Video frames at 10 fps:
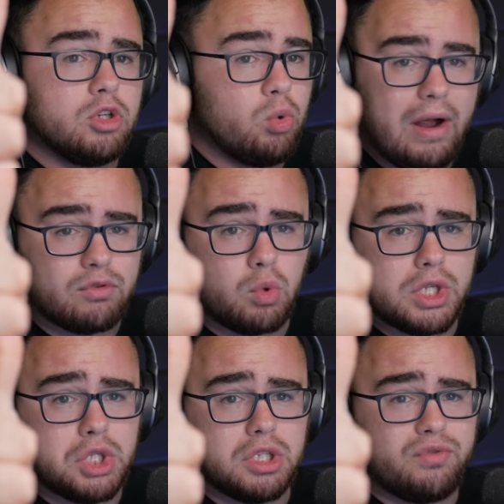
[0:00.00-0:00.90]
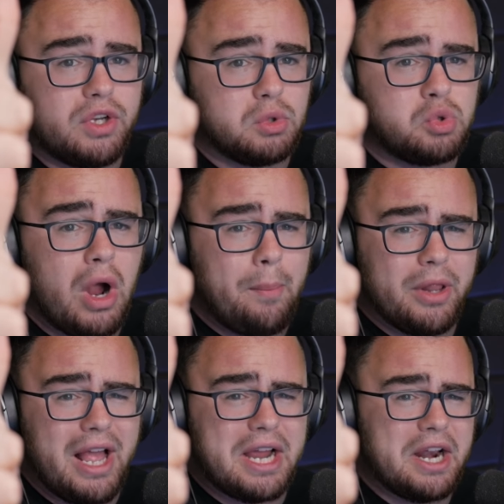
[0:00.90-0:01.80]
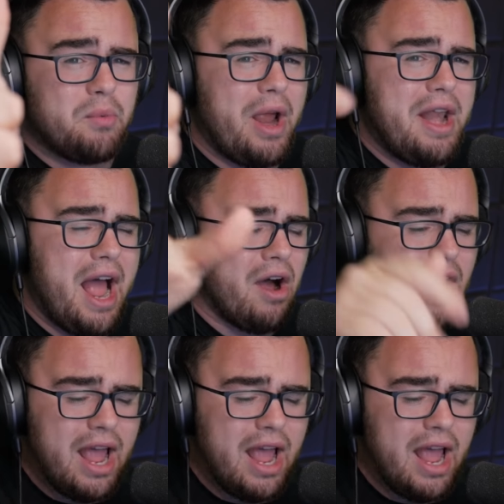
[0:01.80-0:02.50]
whoever's watching this video, drop a like on it right now.